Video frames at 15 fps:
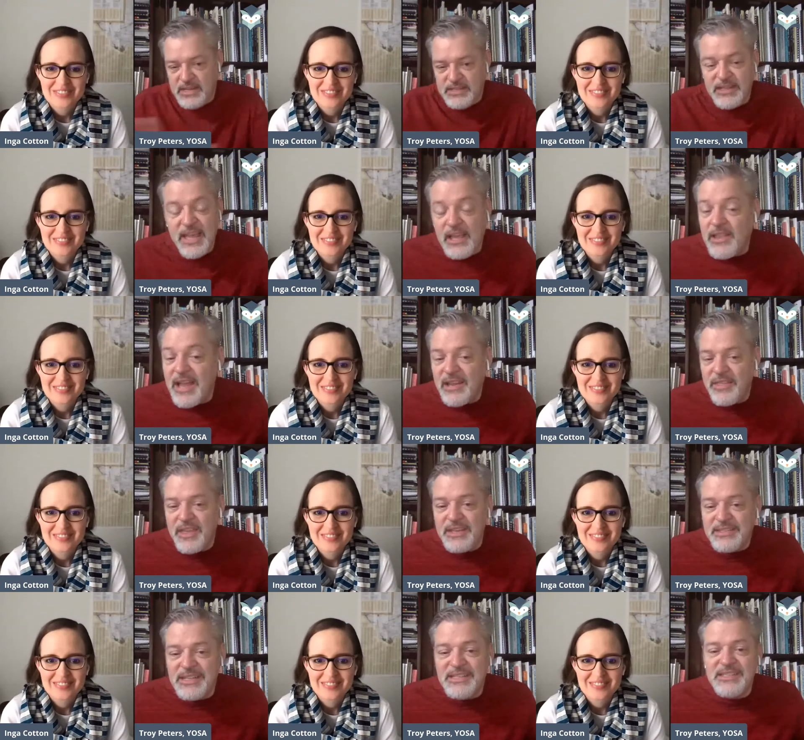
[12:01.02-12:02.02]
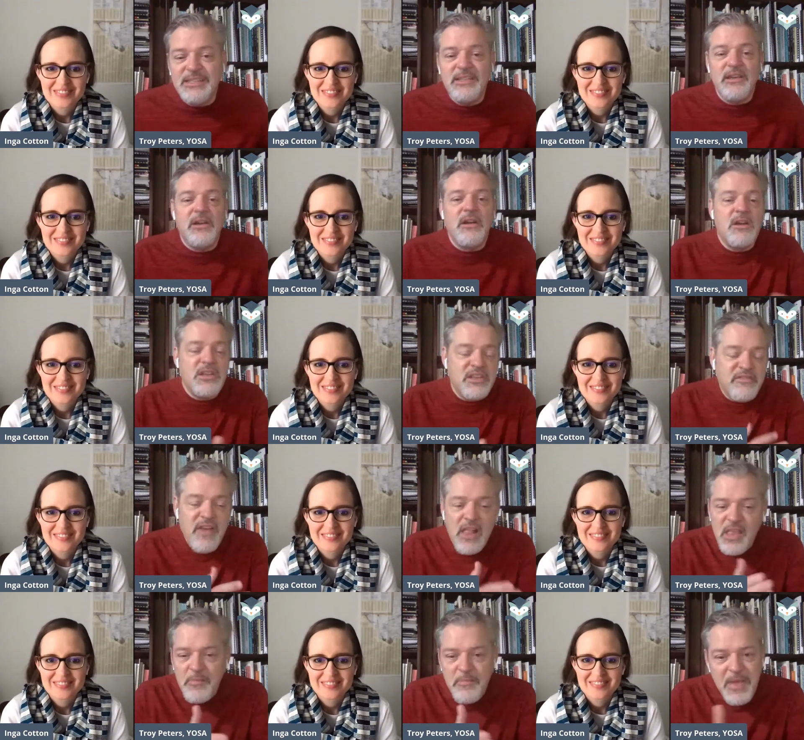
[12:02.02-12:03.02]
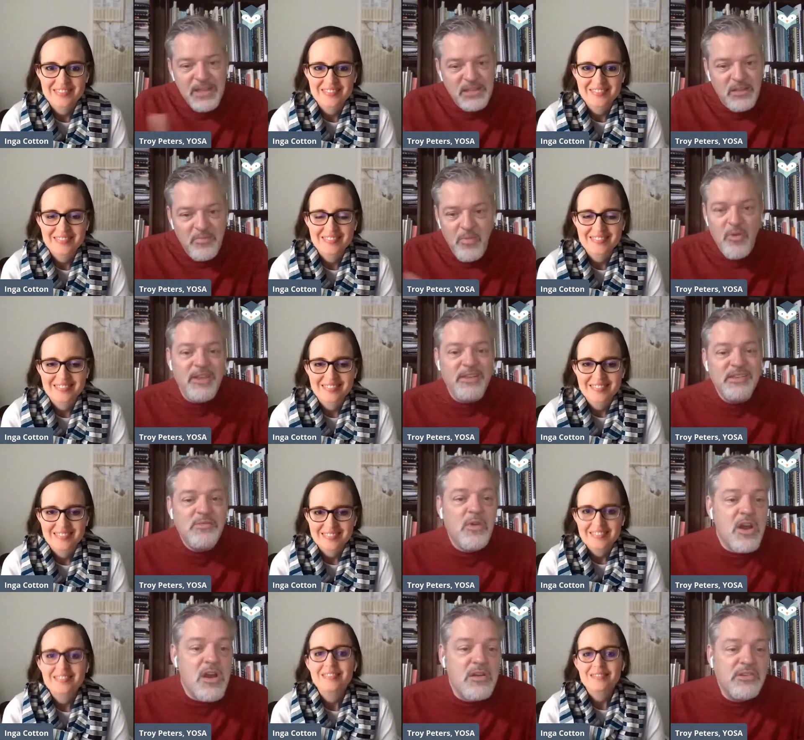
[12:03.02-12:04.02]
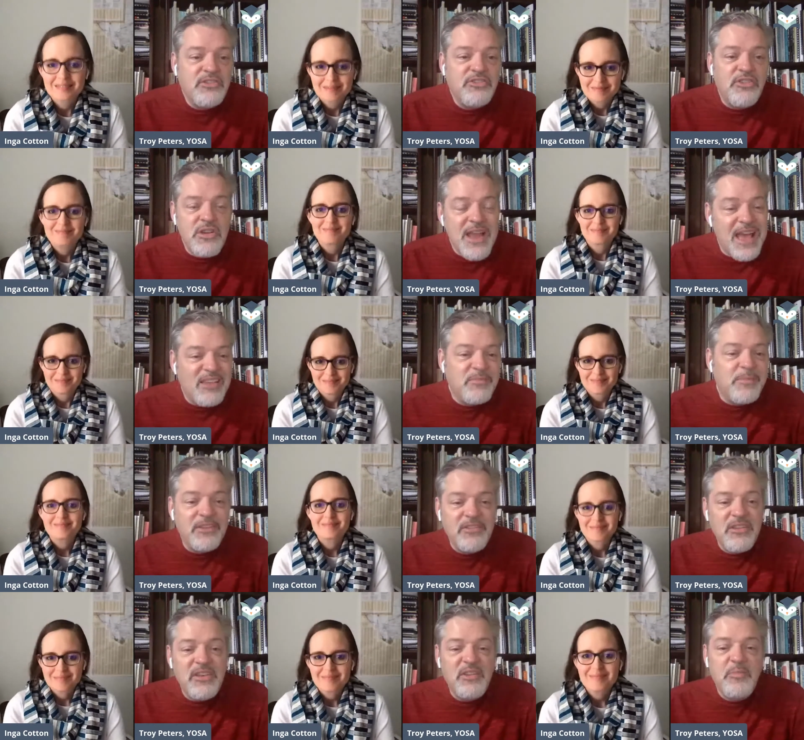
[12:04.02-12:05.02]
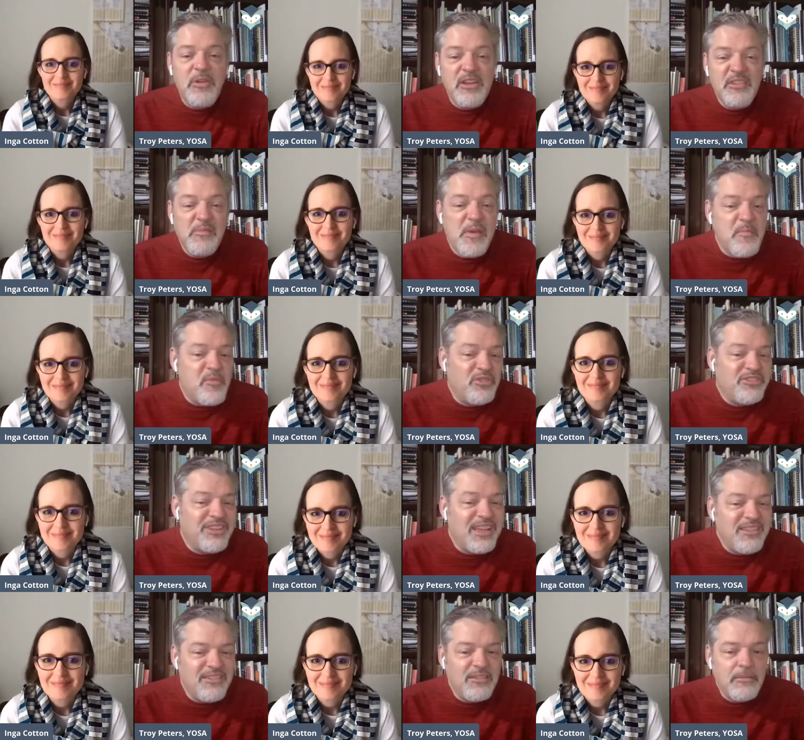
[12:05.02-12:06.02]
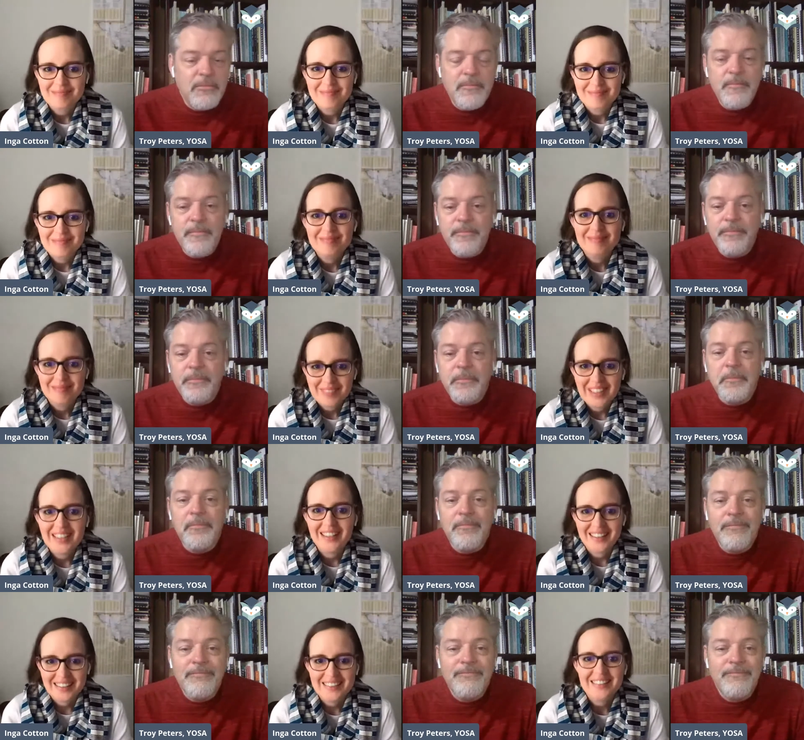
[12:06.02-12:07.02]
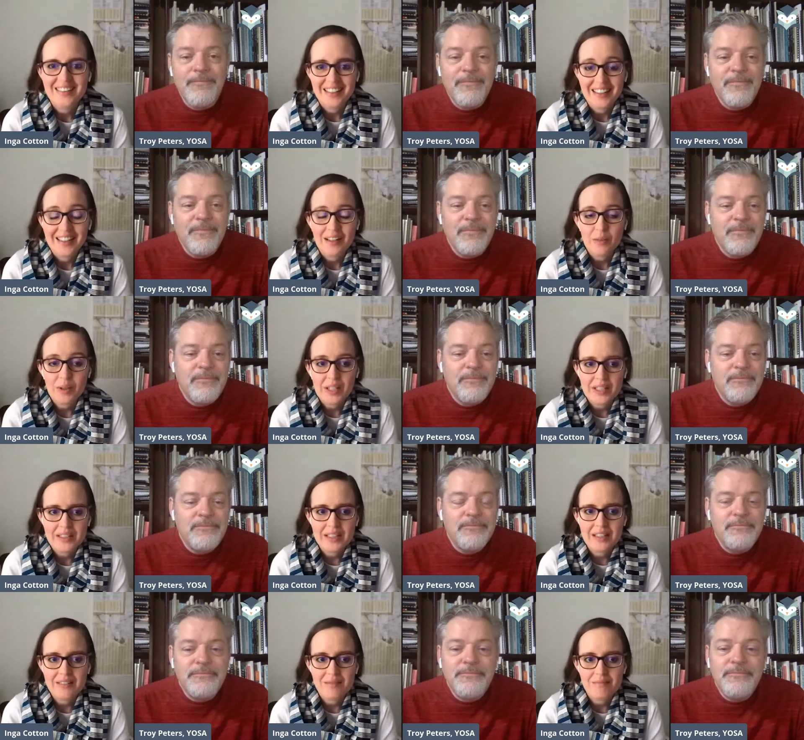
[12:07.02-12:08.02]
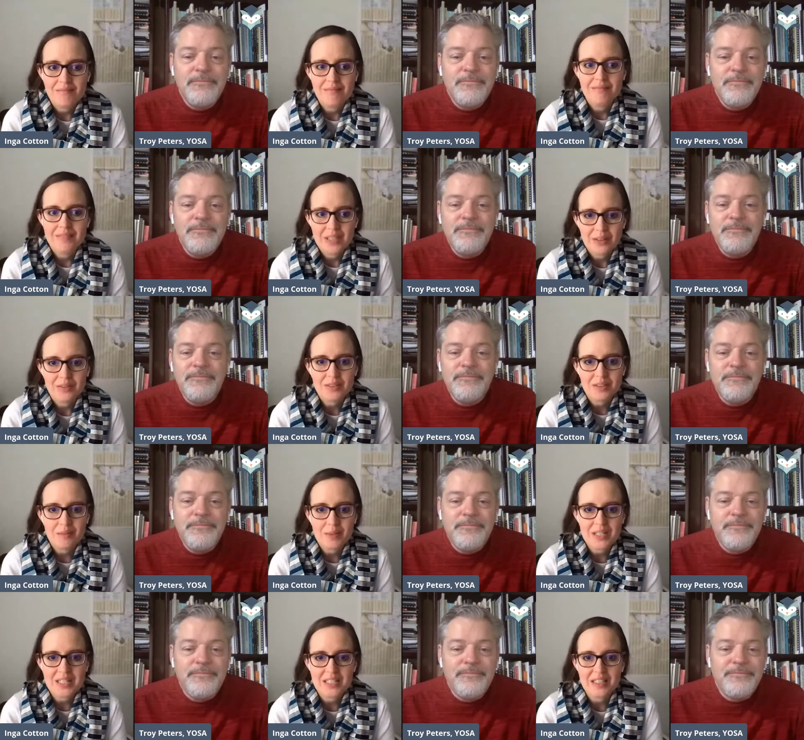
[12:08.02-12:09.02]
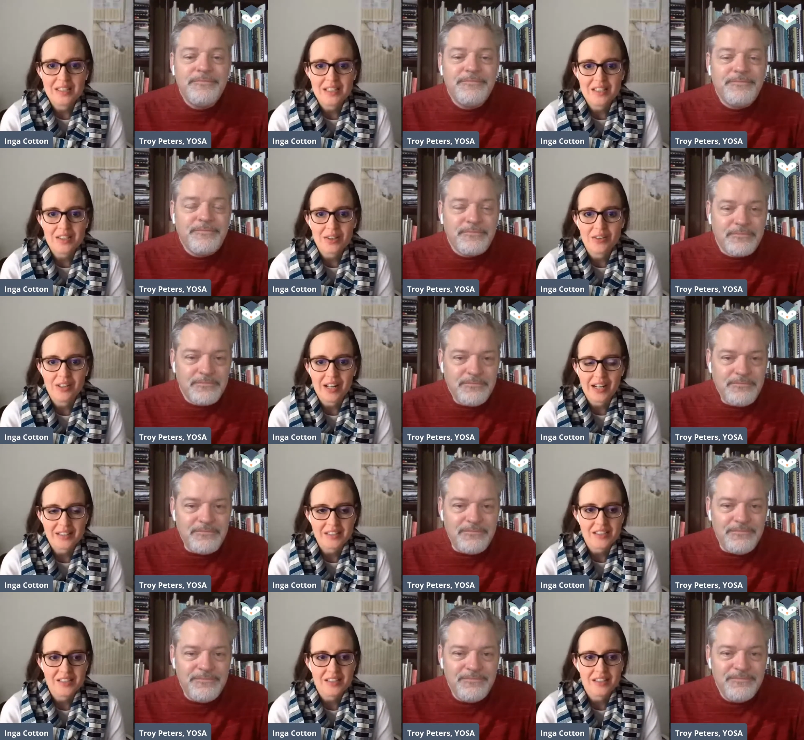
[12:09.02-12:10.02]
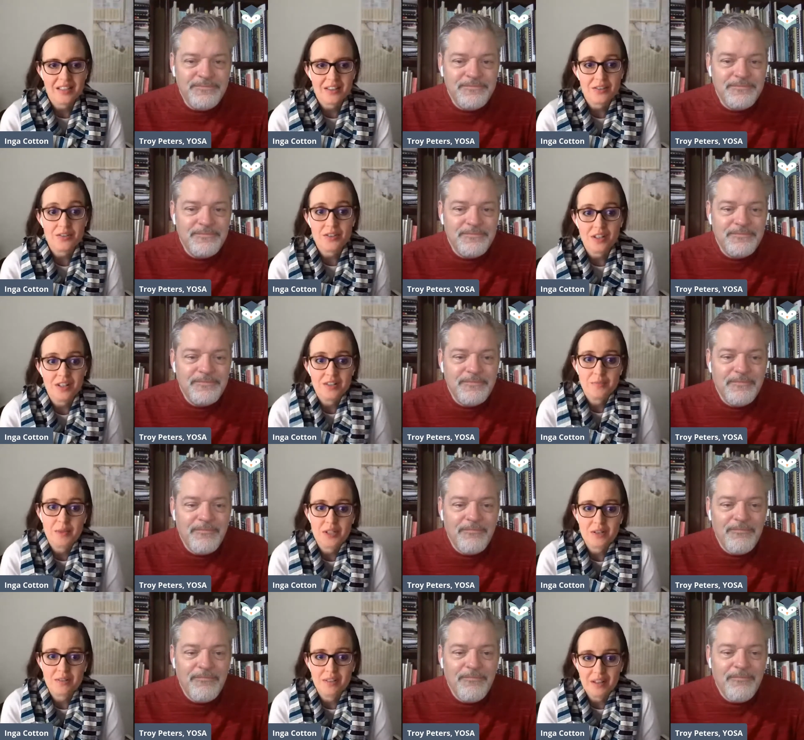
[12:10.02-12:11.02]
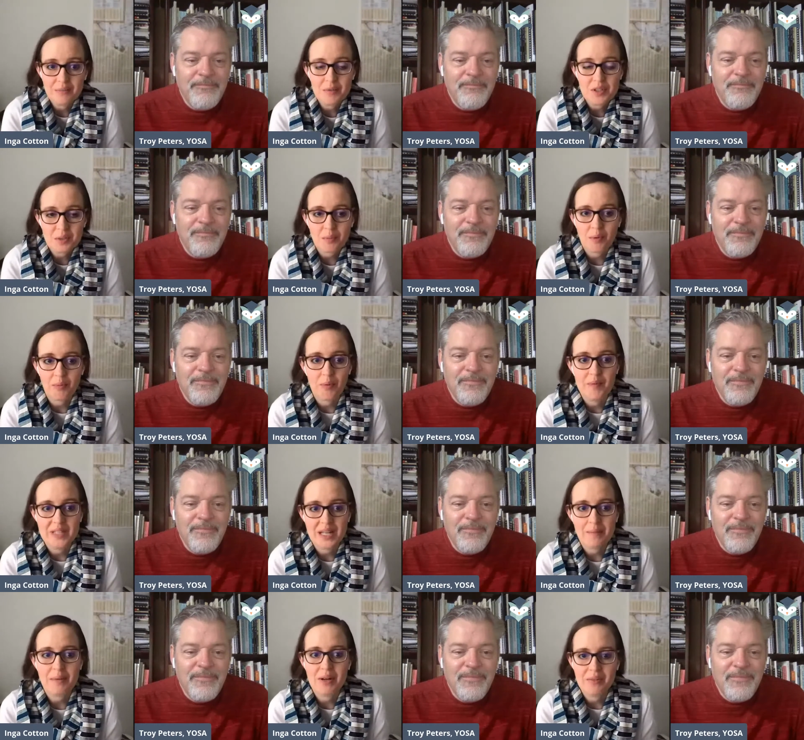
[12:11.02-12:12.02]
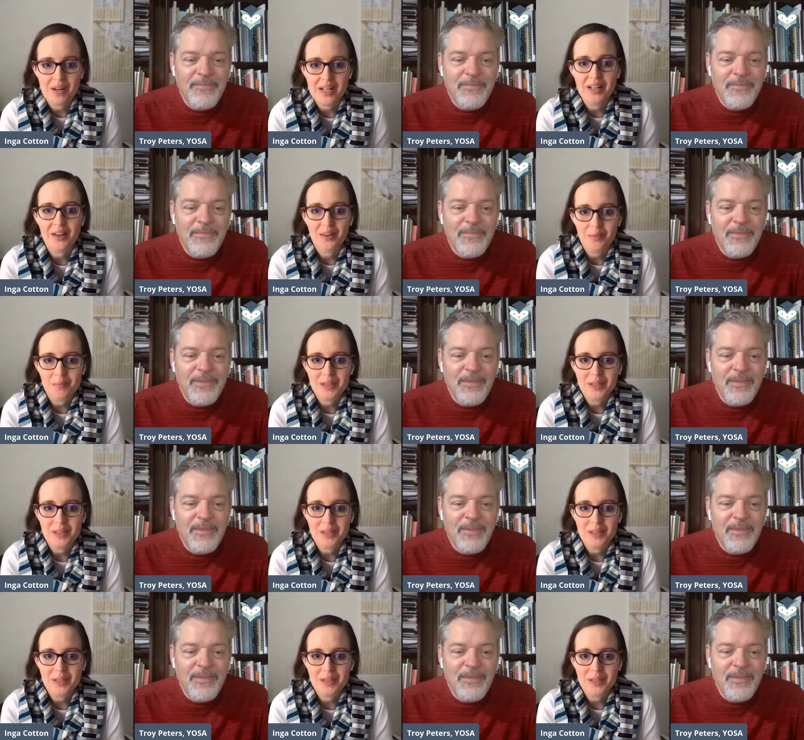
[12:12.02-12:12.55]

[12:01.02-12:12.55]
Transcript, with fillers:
Speaker 1: it's like a lot of things it's there are developmental points where certain aspects of the experience make more sense
Speaker 2: yeah, yeah. Well, and and you know, some of these things it's harder to access. Like, there's not as much live music performance happening right now